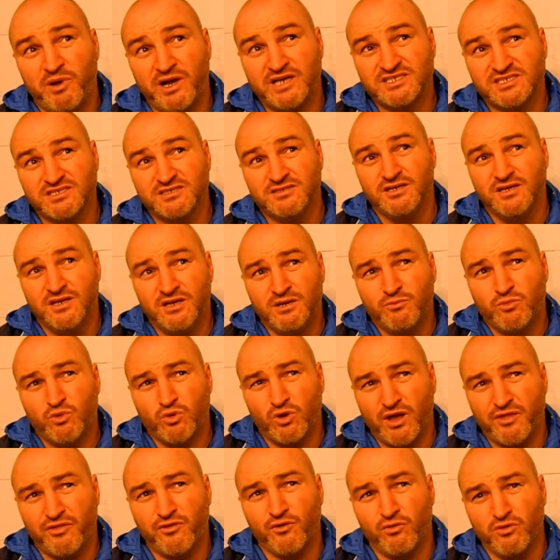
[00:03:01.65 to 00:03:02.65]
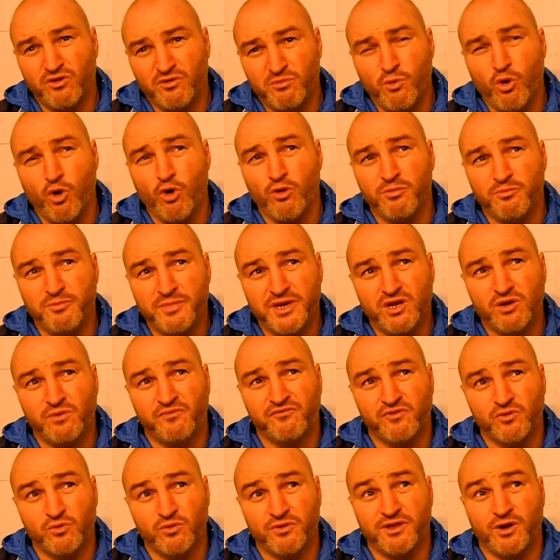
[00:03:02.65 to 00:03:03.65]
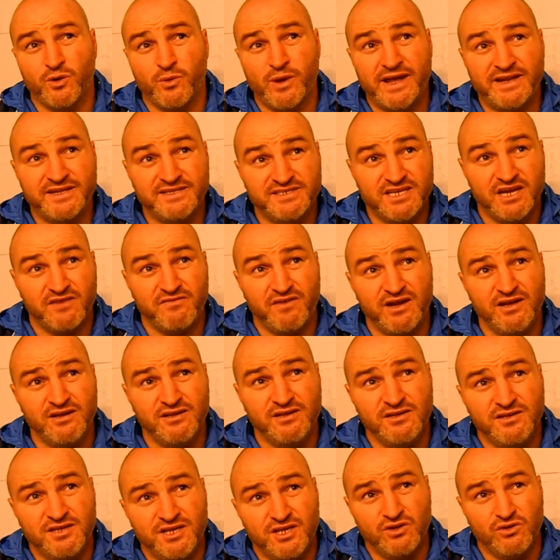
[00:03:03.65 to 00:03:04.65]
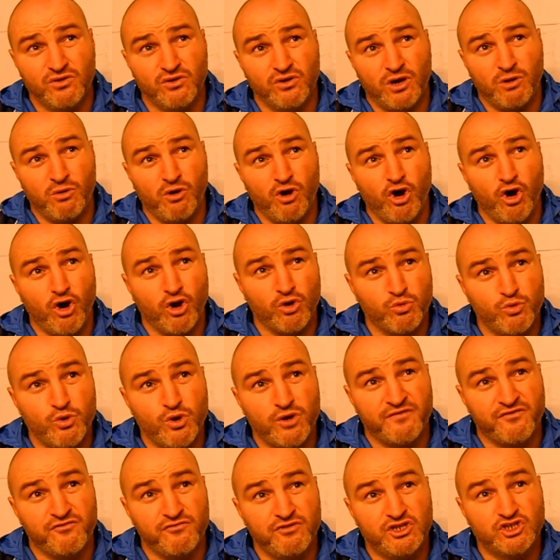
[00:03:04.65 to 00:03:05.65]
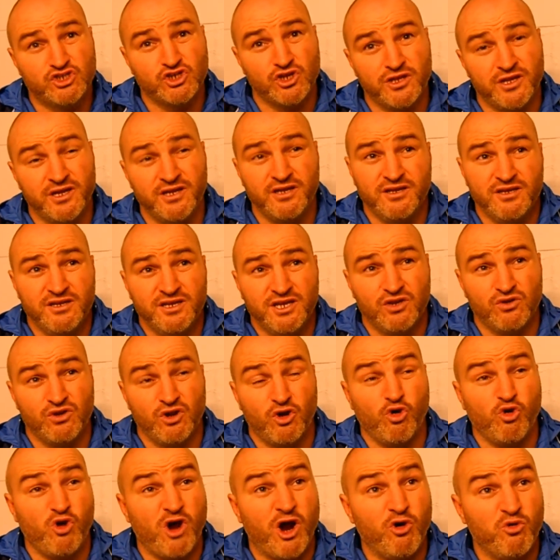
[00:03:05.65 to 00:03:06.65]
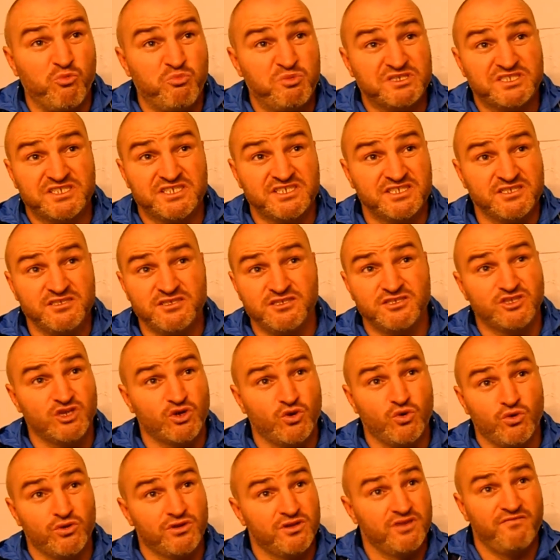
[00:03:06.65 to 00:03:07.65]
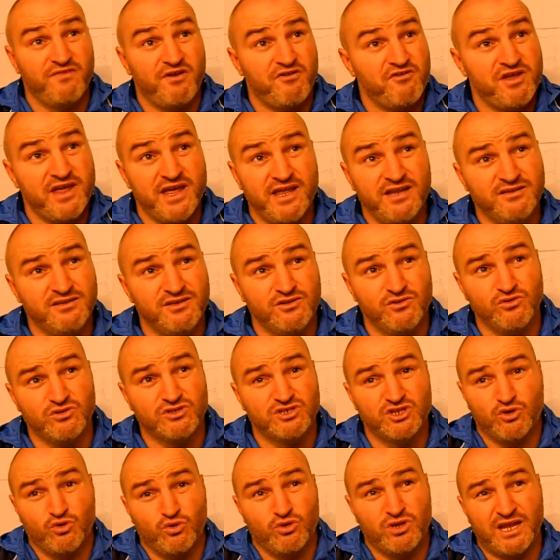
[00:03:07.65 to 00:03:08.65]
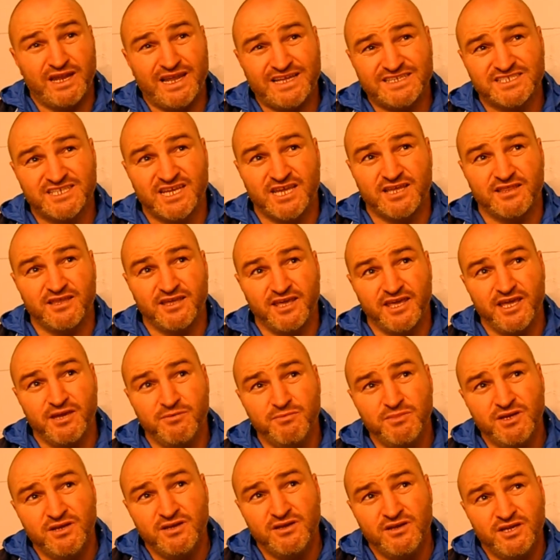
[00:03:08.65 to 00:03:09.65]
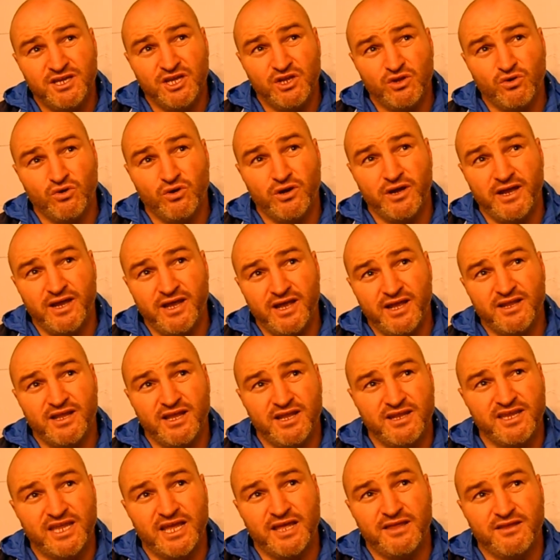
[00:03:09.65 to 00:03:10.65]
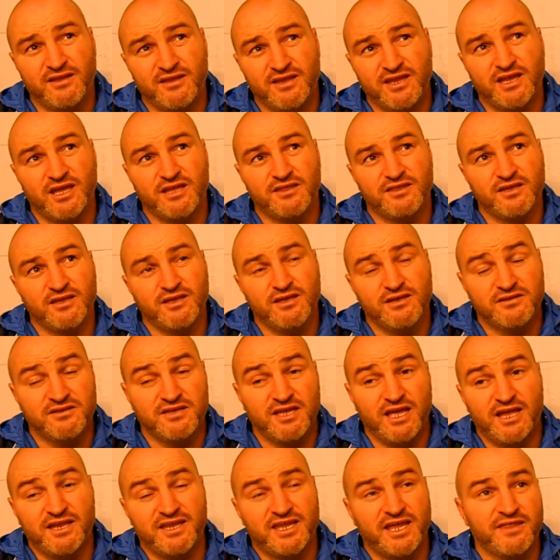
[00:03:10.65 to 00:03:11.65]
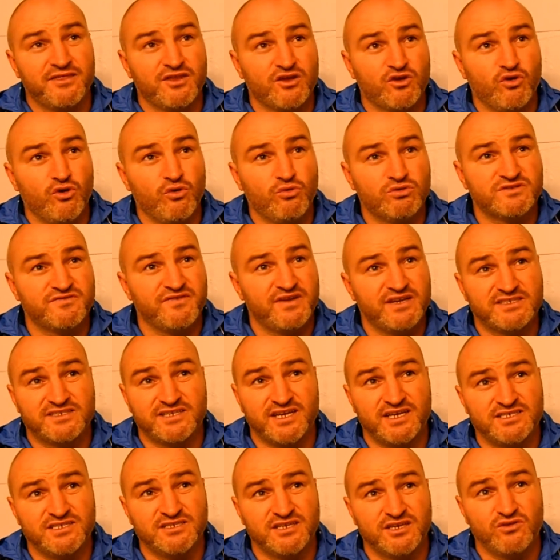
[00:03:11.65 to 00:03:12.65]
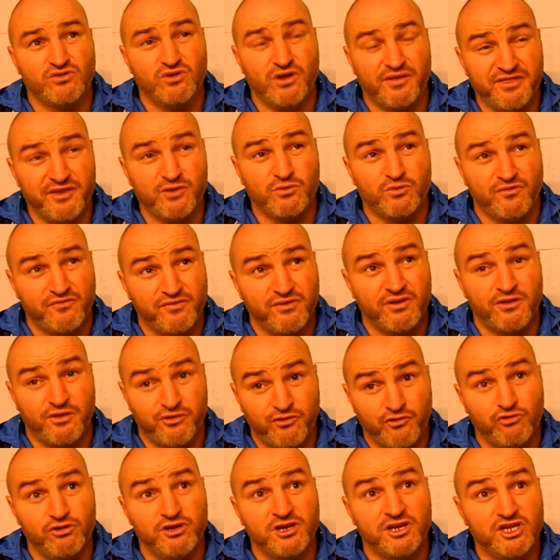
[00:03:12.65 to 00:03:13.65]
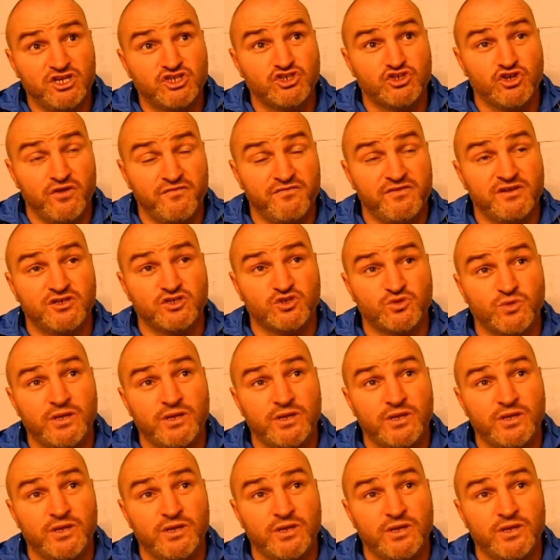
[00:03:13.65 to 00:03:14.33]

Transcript: passing, but I thought we more than made up for it with our endeavour, you know, our hard work for each other, you know, our persistence to go at the very end, you know, to go at the last kick of the game, you know, and get the goal was fantastic, you know. I think we thoroughly deserved it as